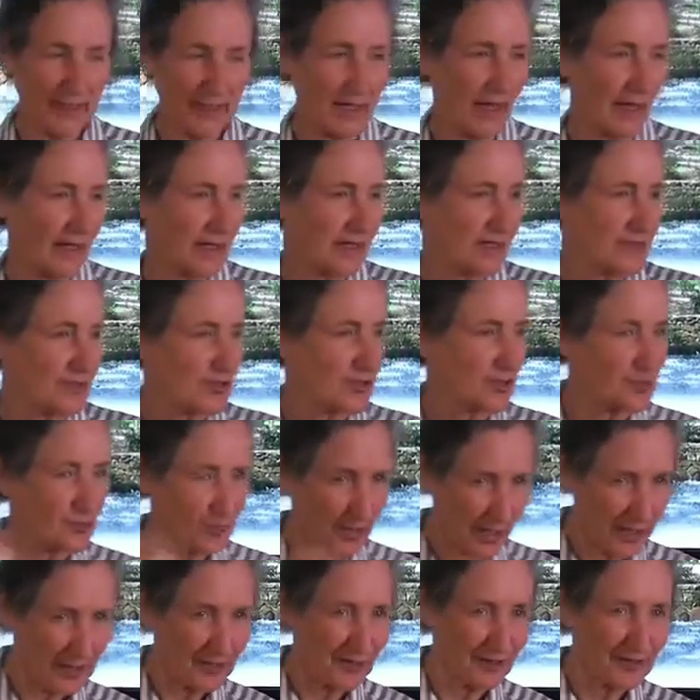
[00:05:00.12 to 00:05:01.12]
the onion
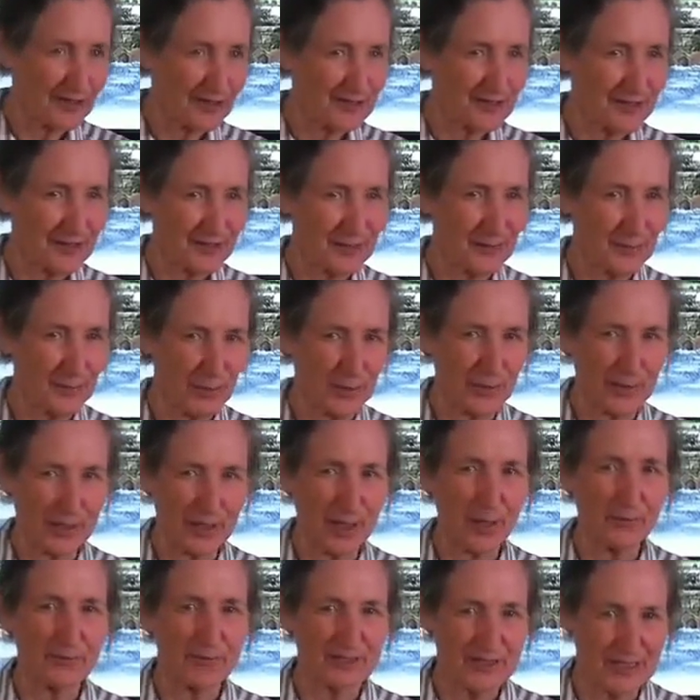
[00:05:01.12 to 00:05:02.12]
straight onto the
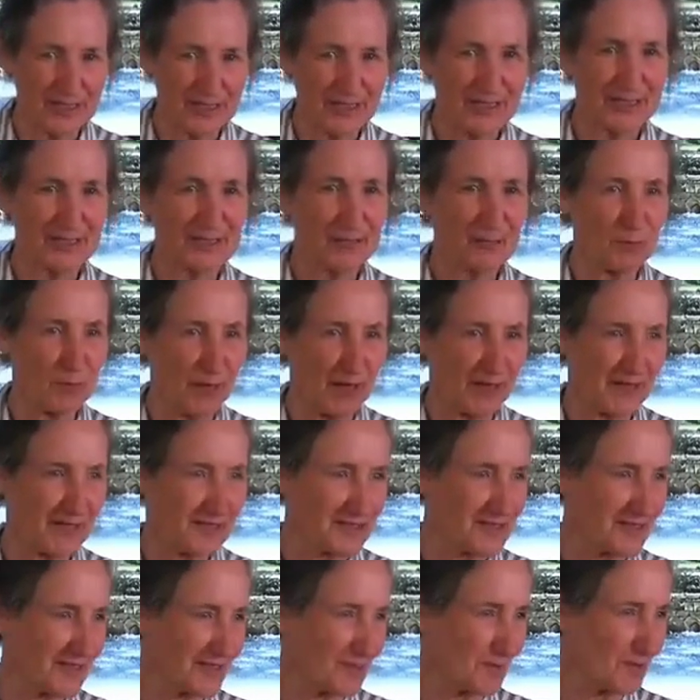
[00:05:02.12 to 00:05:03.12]
boil. Obviously she
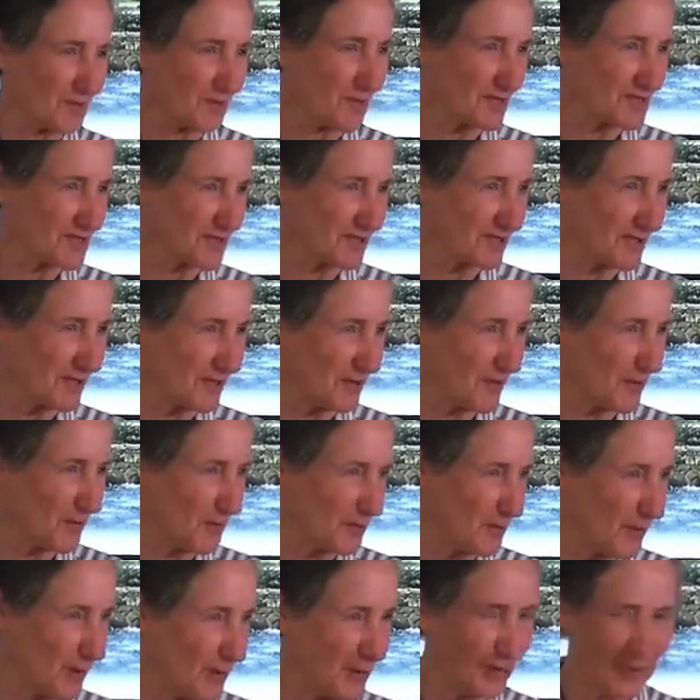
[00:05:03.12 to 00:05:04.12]
waited till it wasn't going to
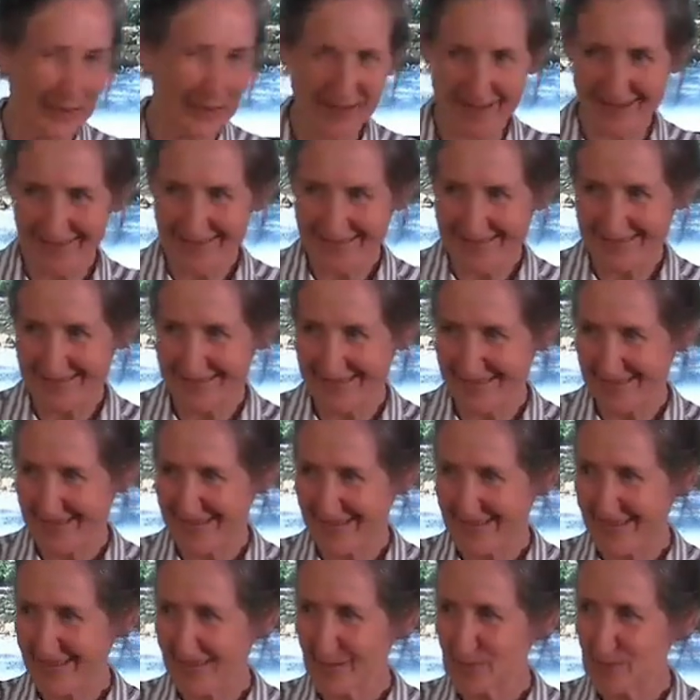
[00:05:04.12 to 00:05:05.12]
burn her,
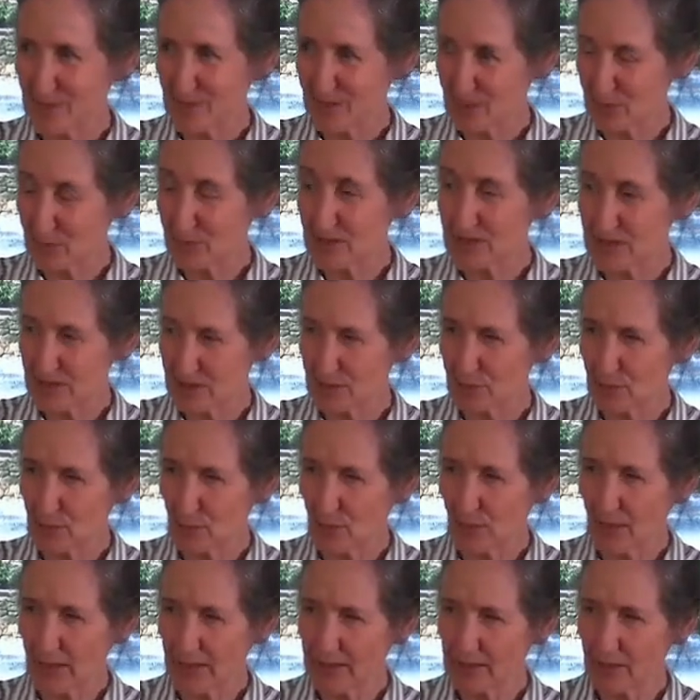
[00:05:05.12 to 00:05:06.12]
but it was still
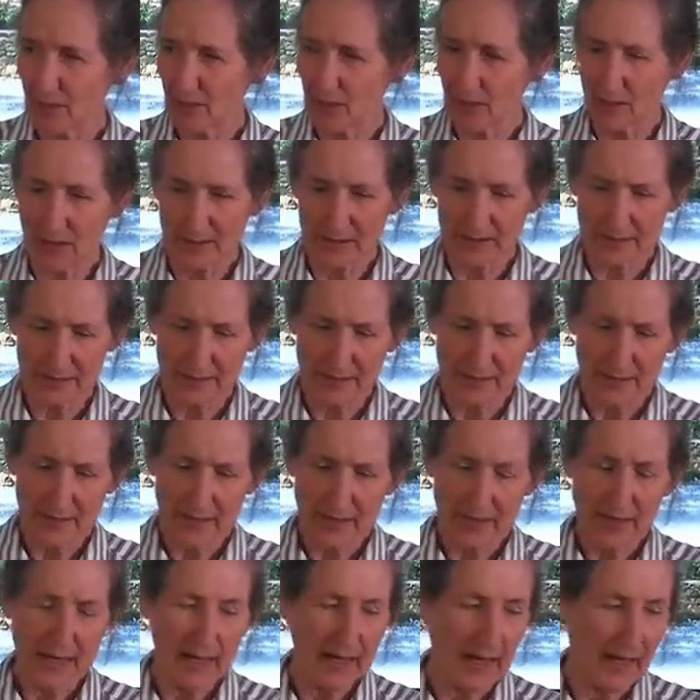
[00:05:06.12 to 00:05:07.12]
quite hot.
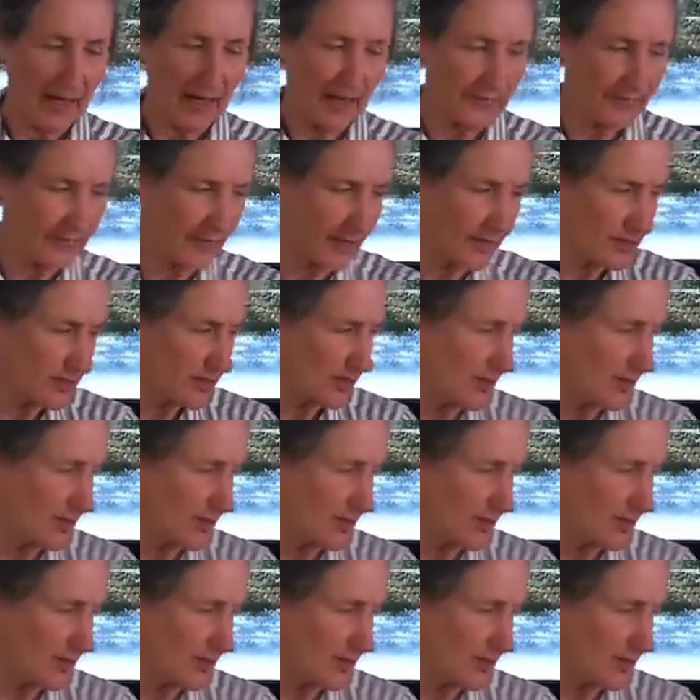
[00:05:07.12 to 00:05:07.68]
And then